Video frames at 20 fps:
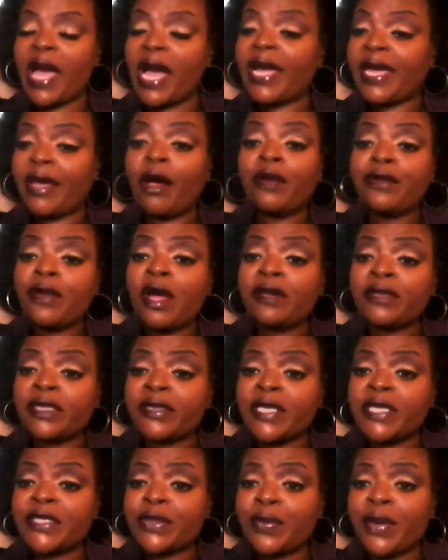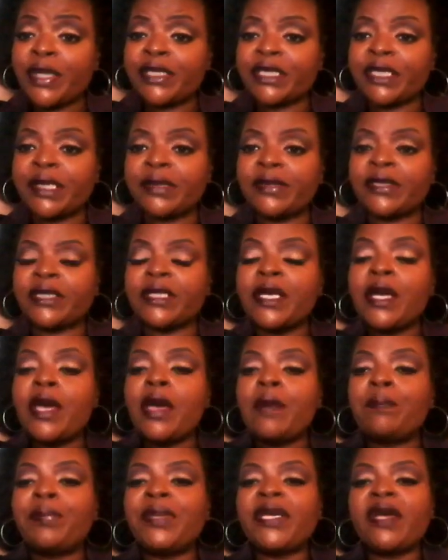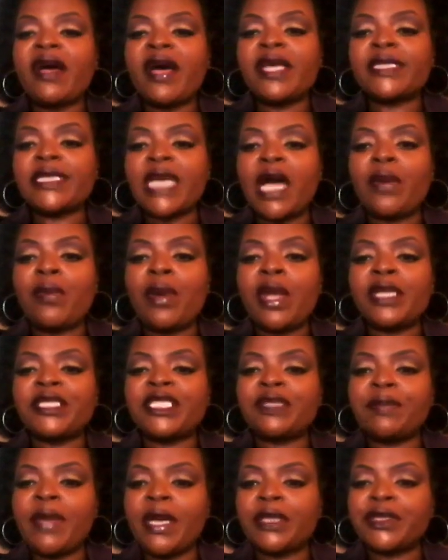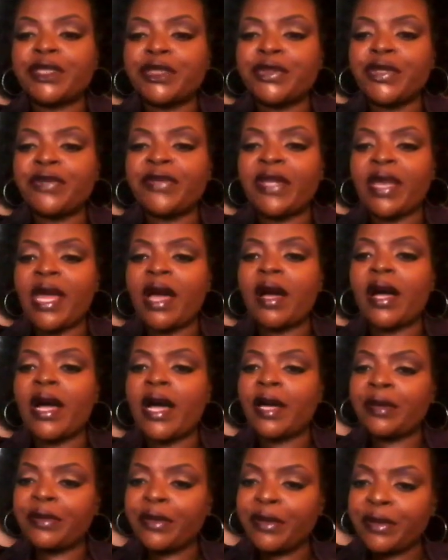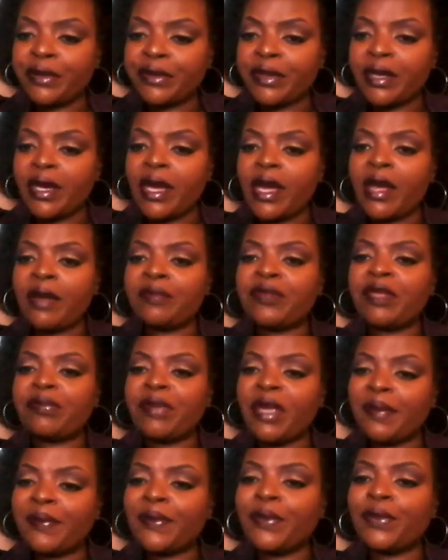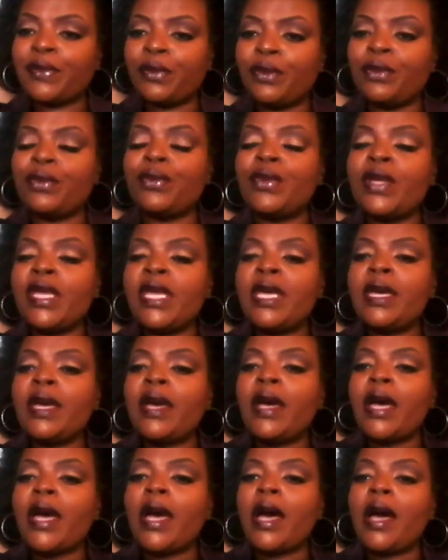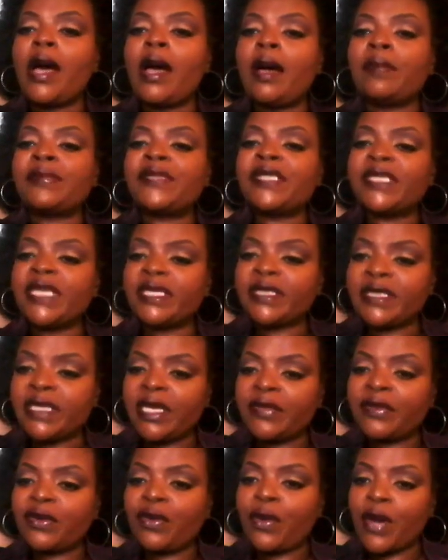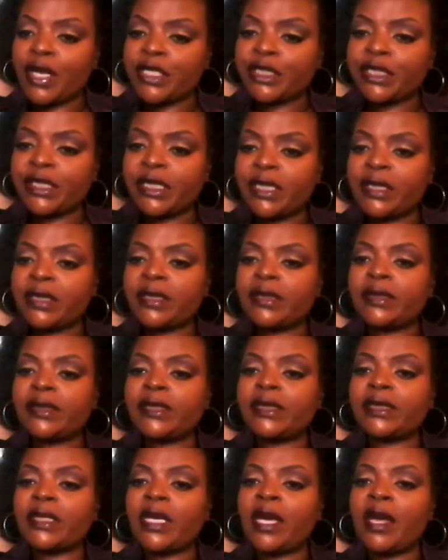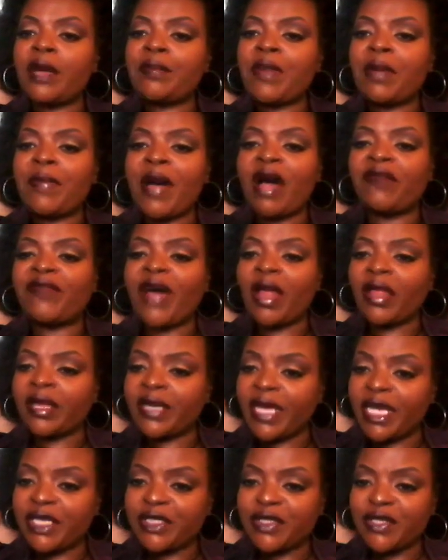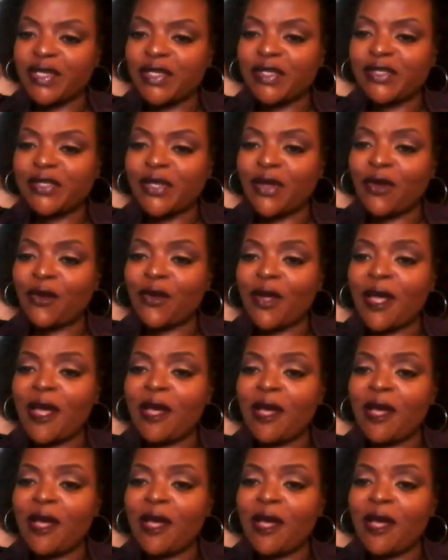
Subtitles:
held on to these questions because I wanted to make sure that I honored the people who sent in the questions about validation. So